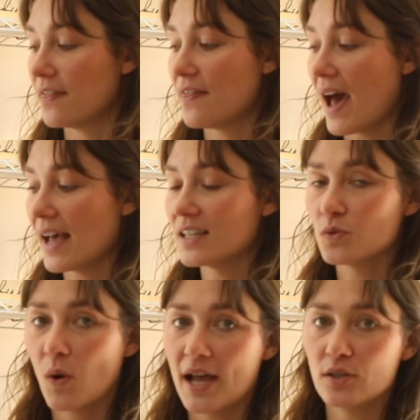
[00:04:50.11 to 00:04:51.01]
That is
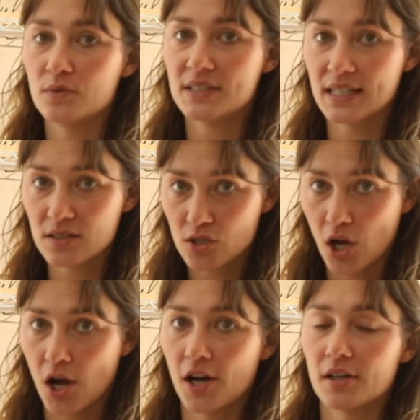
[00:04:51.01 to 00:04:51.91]
why you
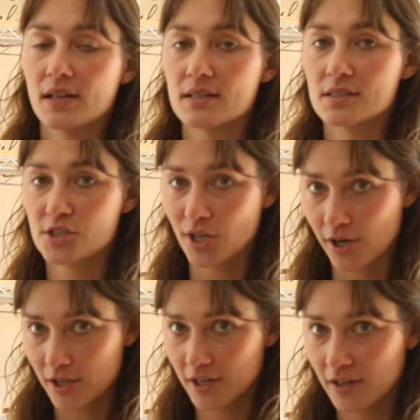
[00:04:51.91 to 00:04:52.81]
discard
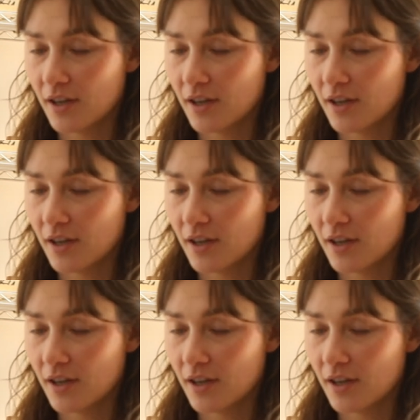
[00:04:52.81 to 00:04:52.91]
starter.